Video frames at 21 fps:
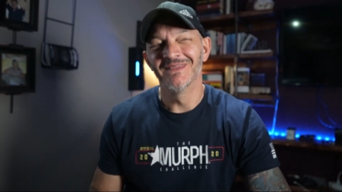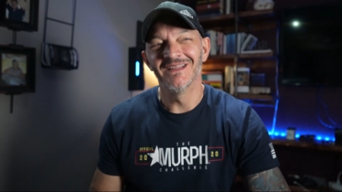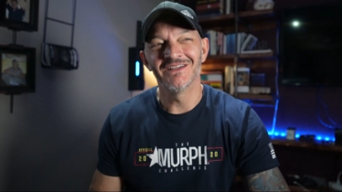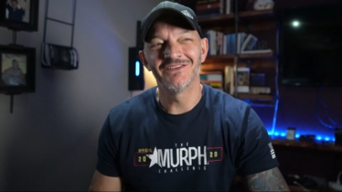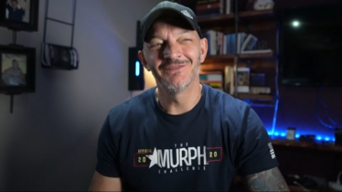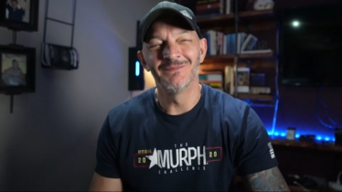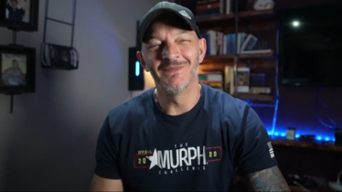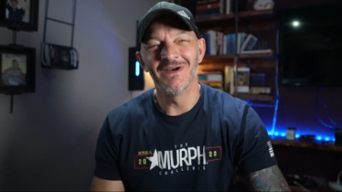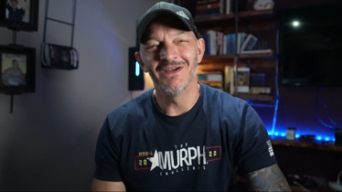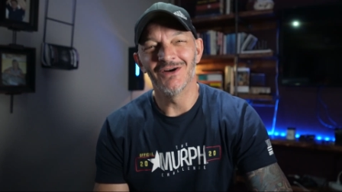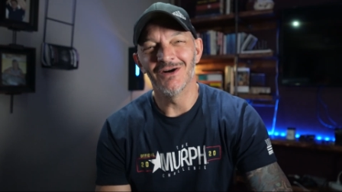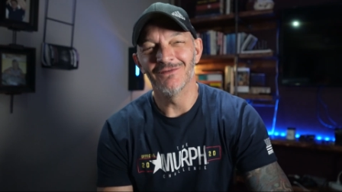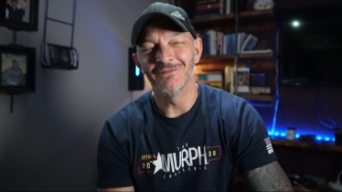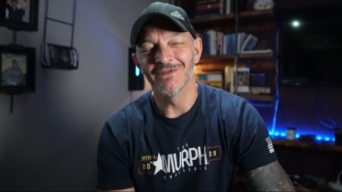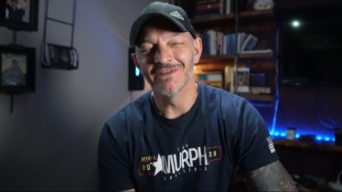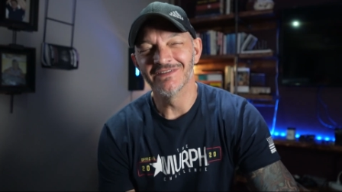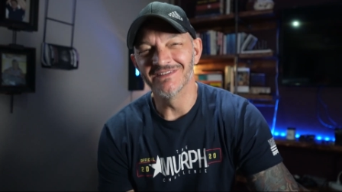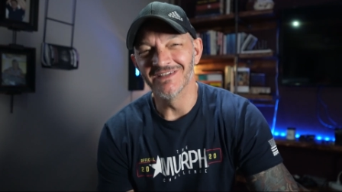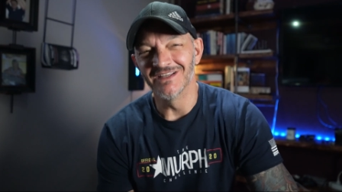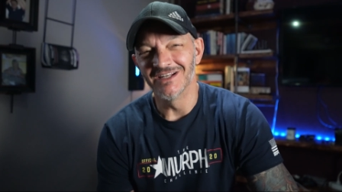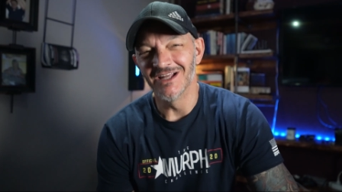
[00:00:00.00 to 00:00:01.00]
That's my
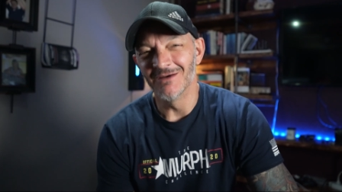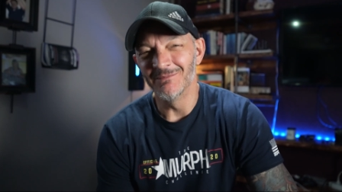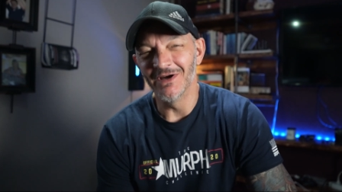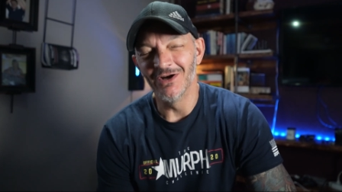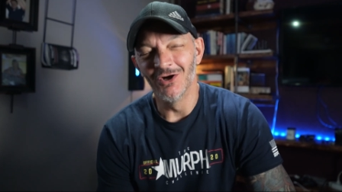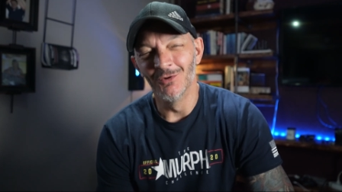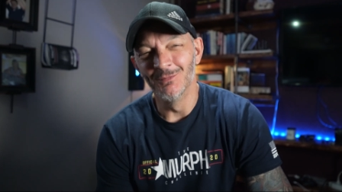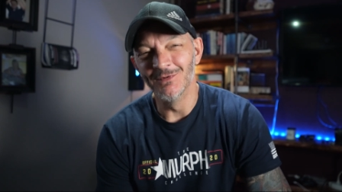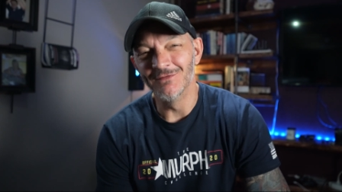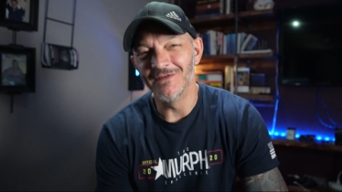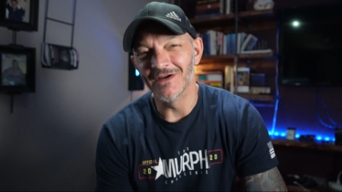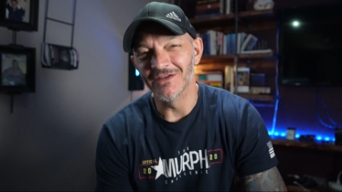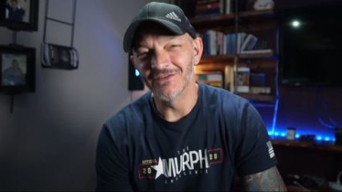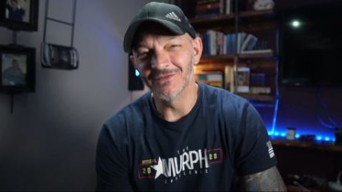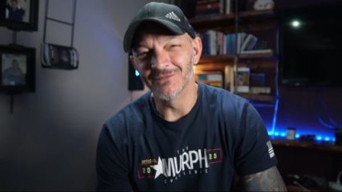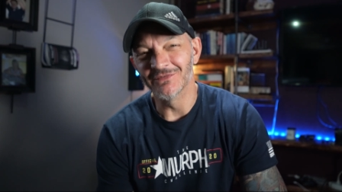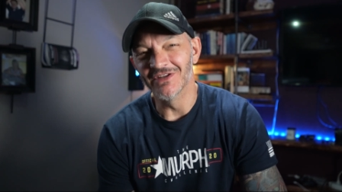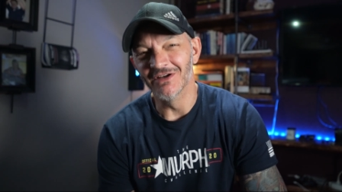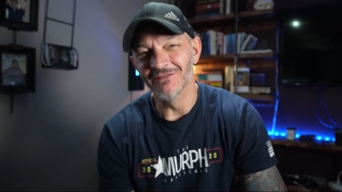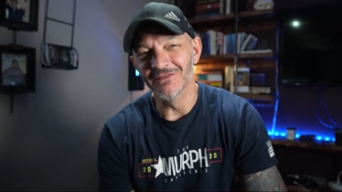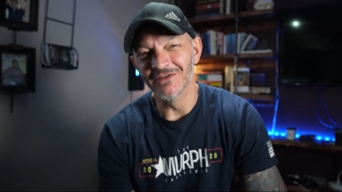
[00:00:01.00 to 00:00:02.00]
office setup. I hope you found
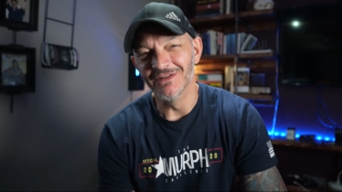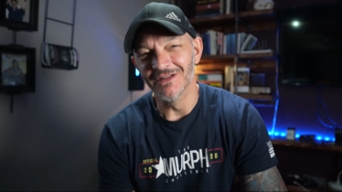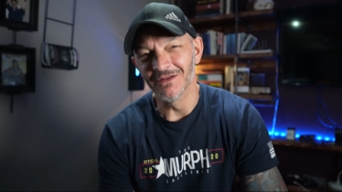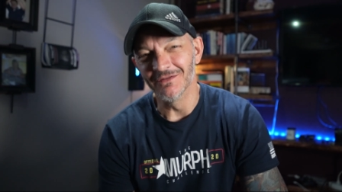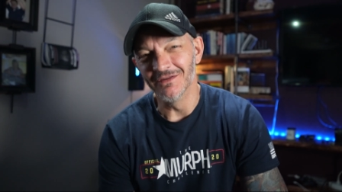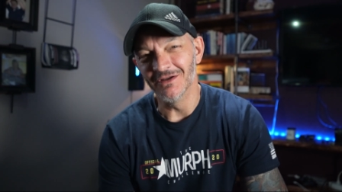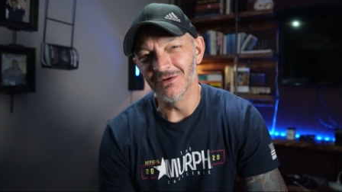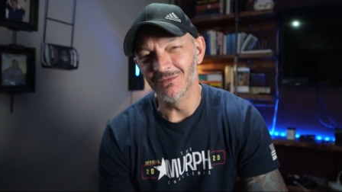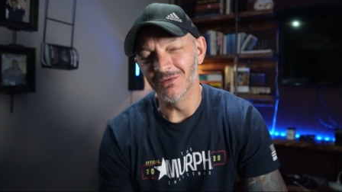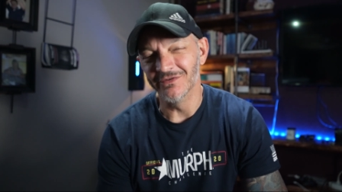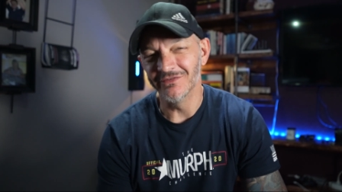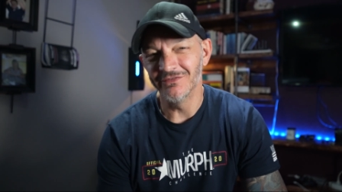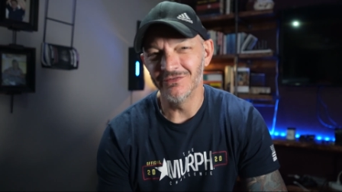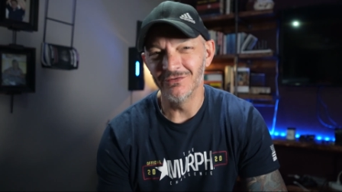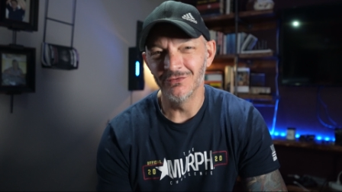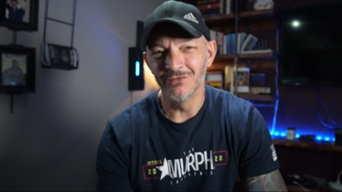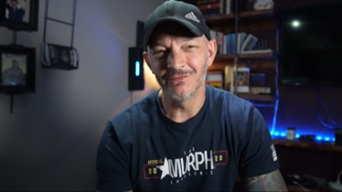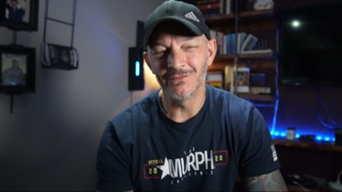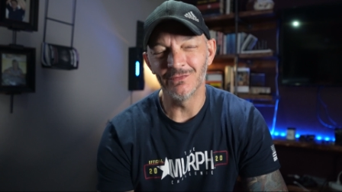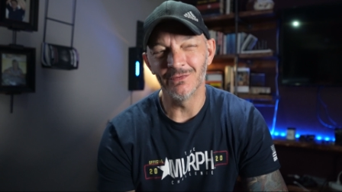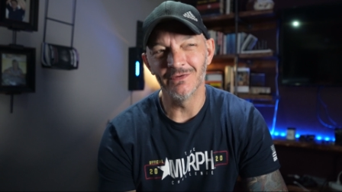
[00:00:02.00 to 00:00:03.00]
some stuff in there that was
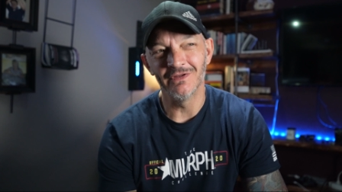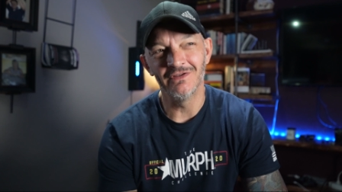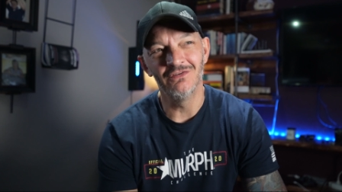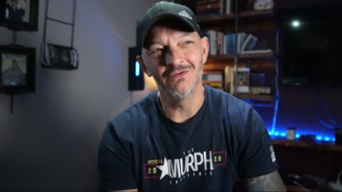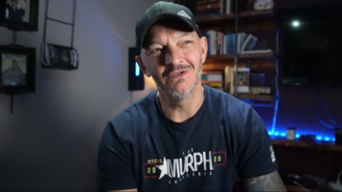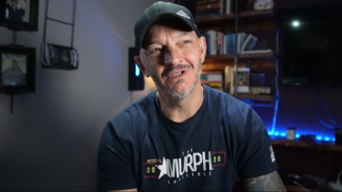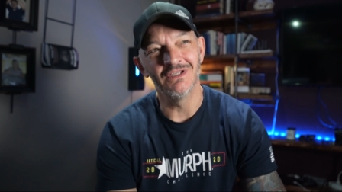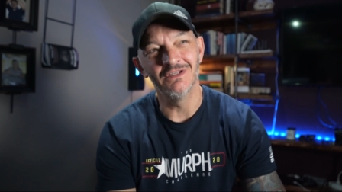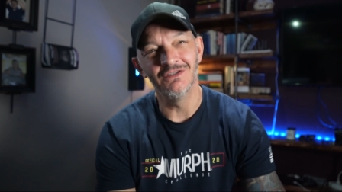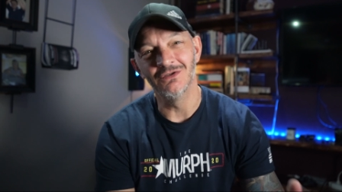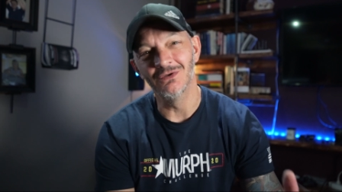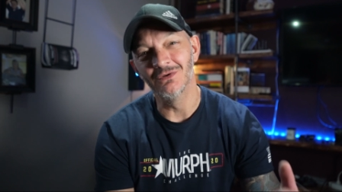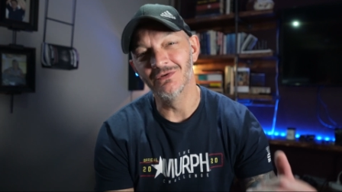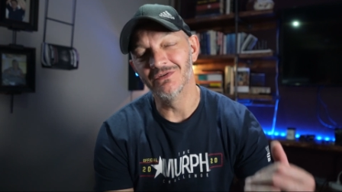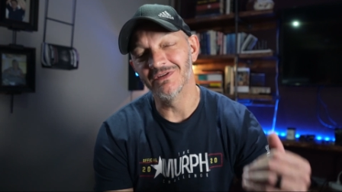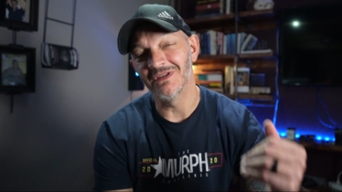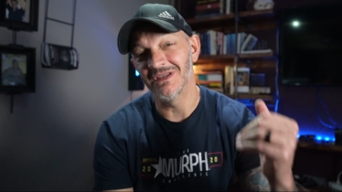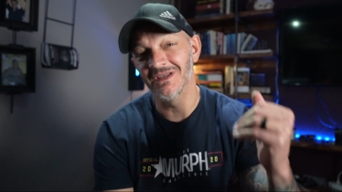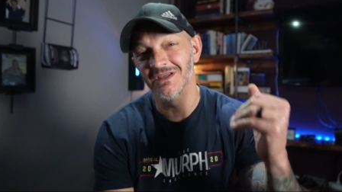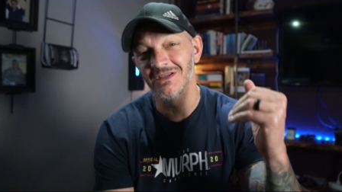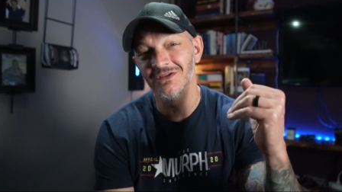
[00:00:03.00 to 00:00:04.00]
useful that you can use
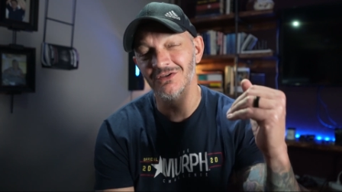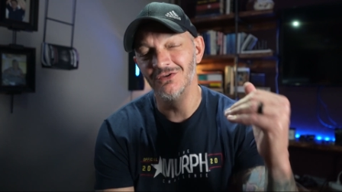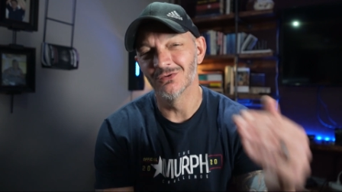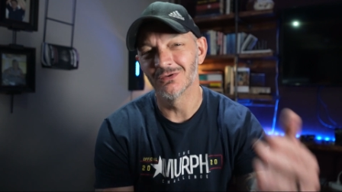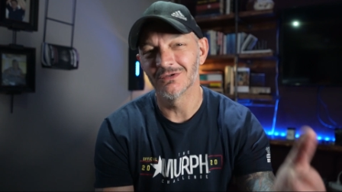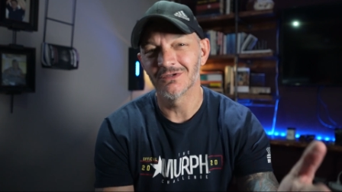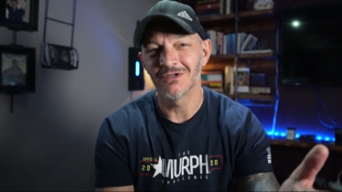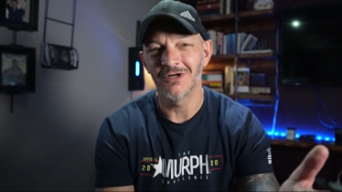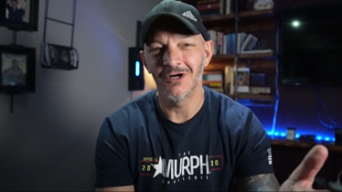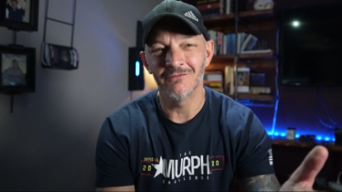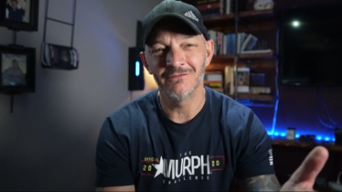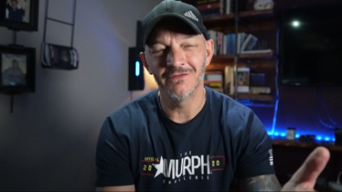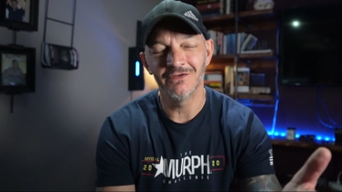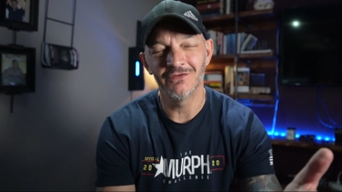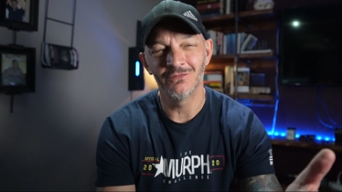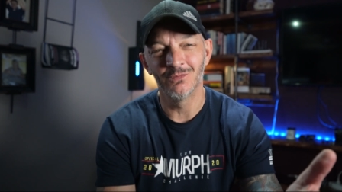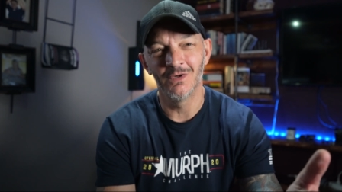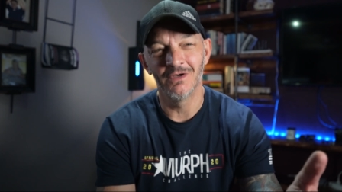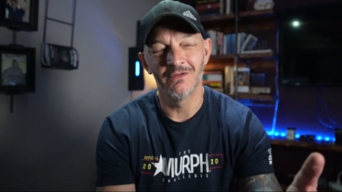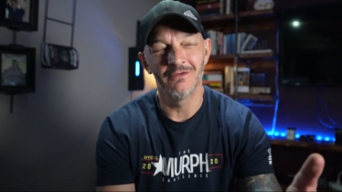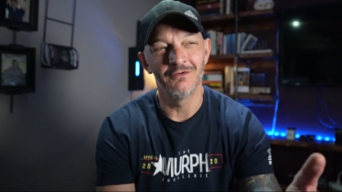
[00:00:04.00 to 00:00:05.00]
in your
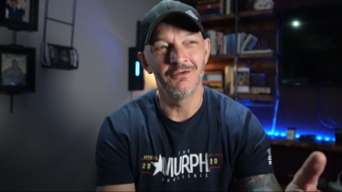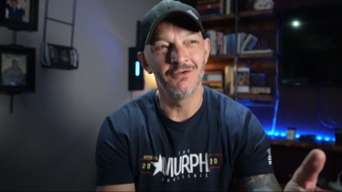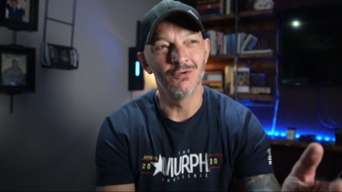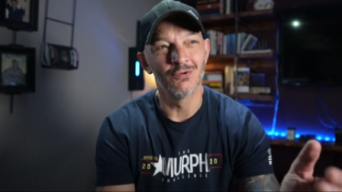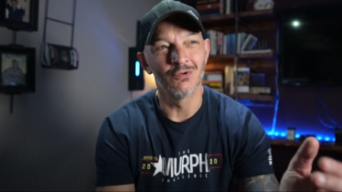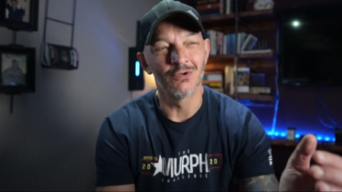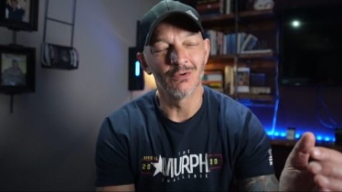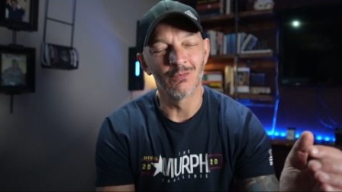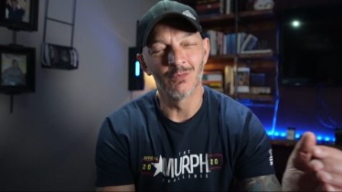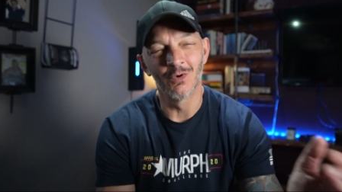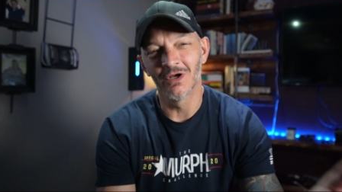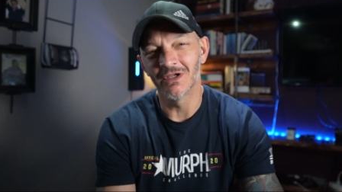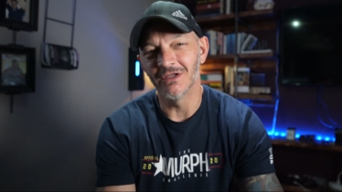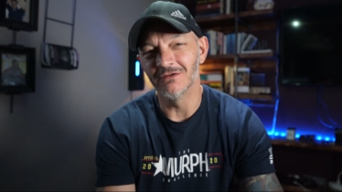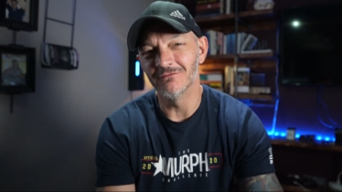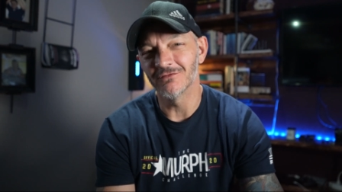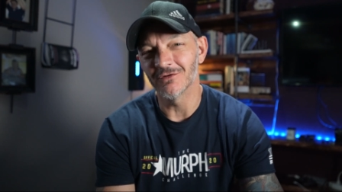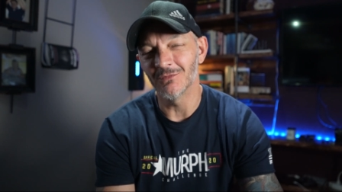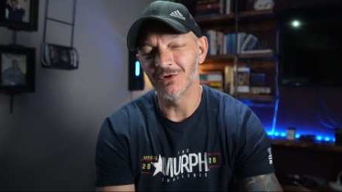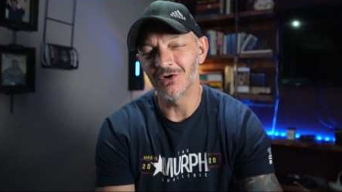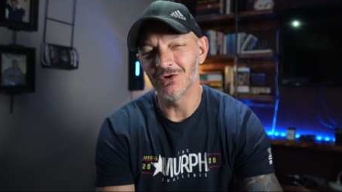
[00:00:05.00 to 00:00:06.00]
office, whether you're
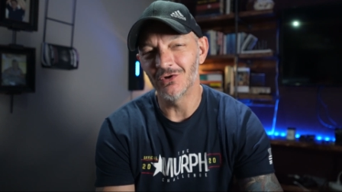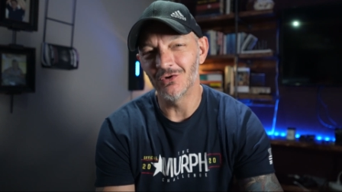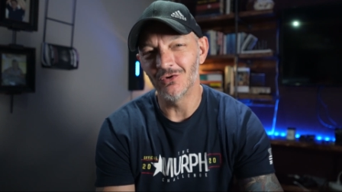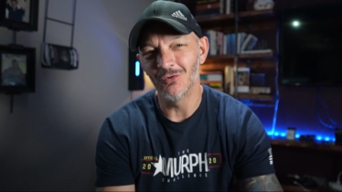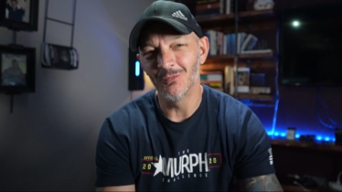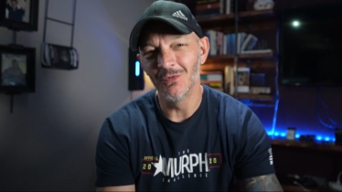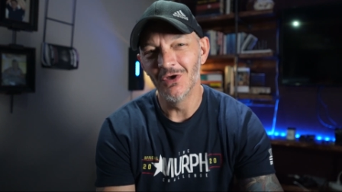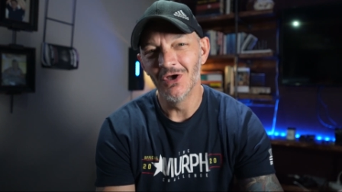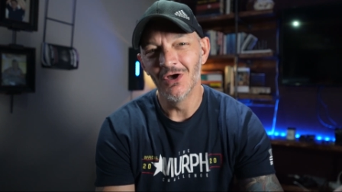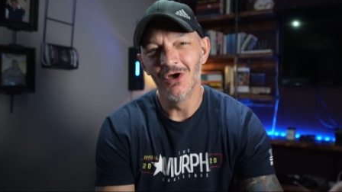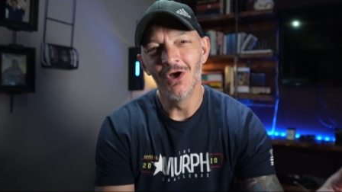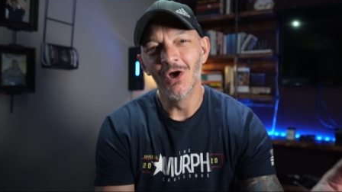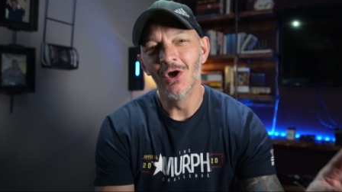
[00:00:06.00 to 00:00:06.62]
working from home